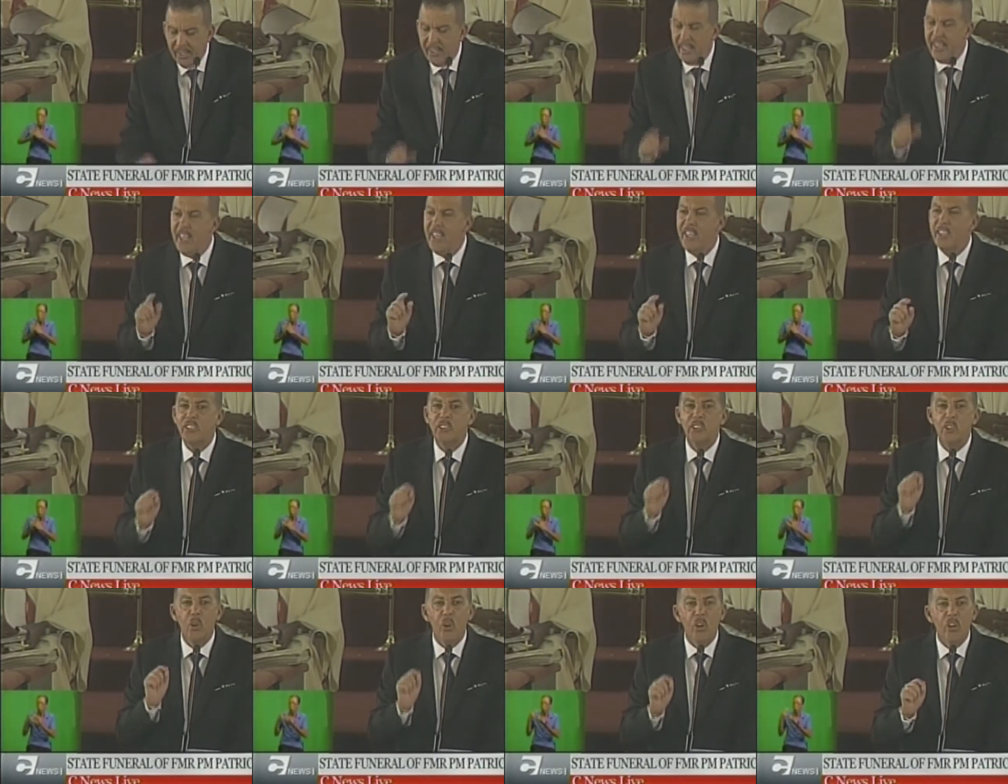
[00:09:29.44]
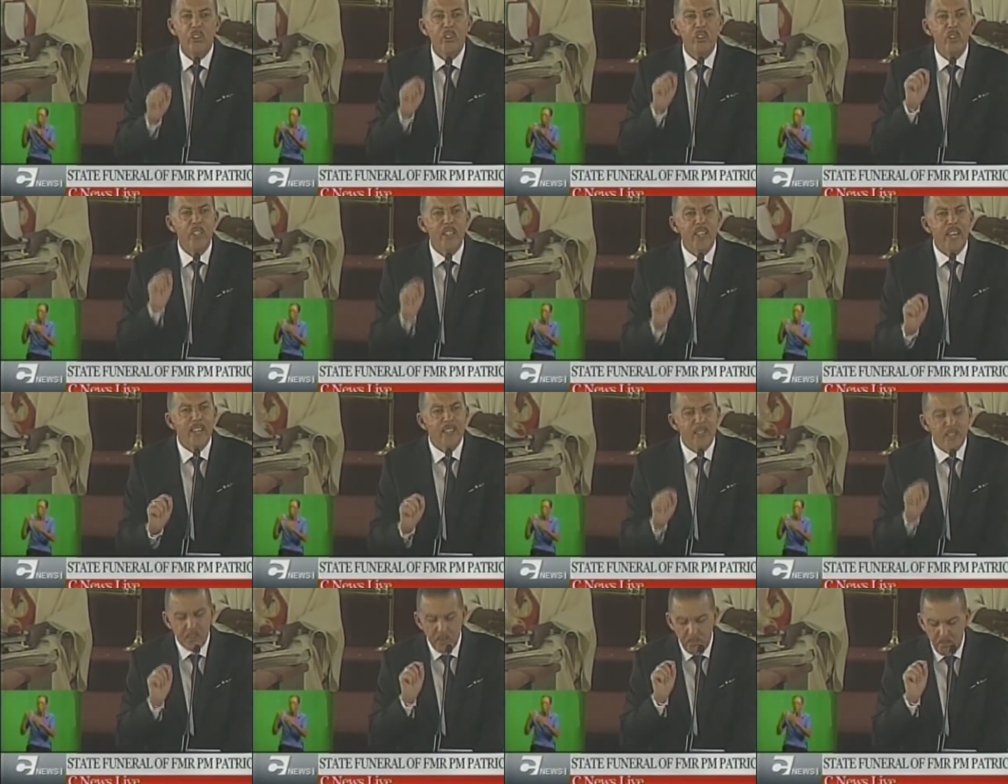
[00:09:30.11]
He saw
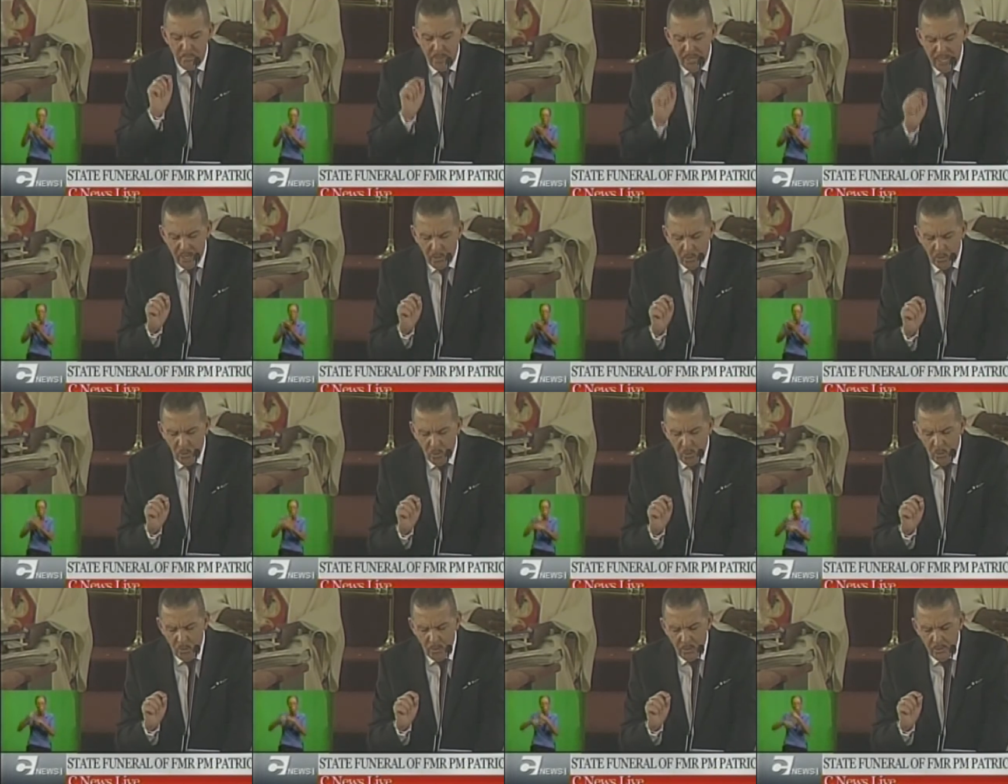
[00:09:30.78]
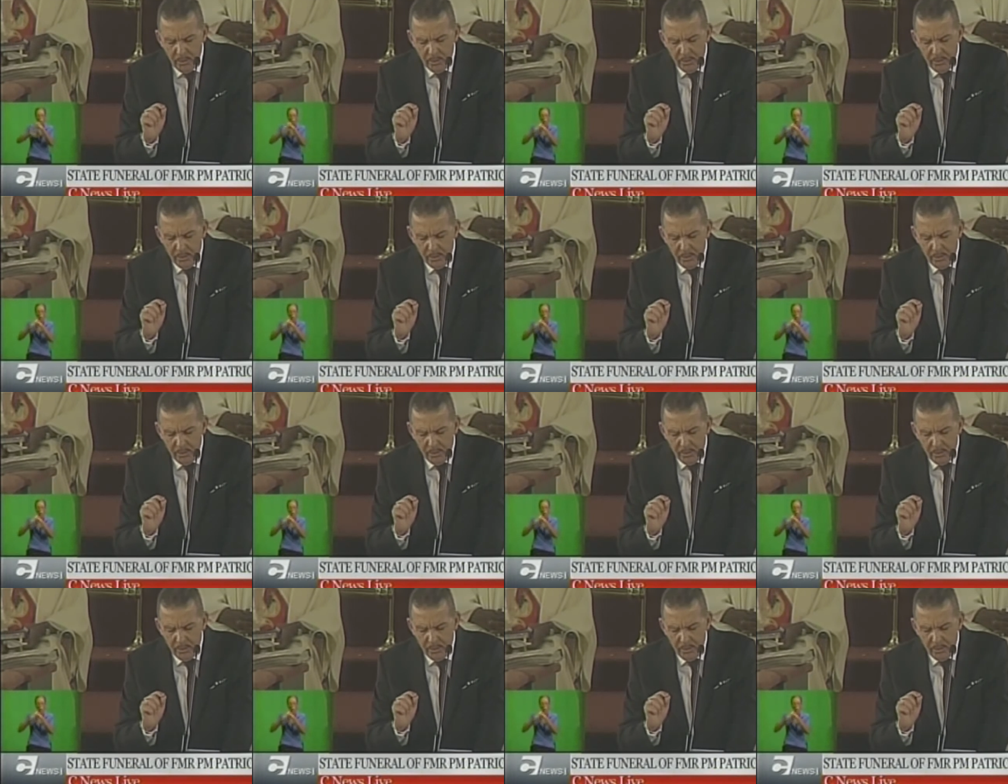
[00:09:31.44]
Trinidad and Tobago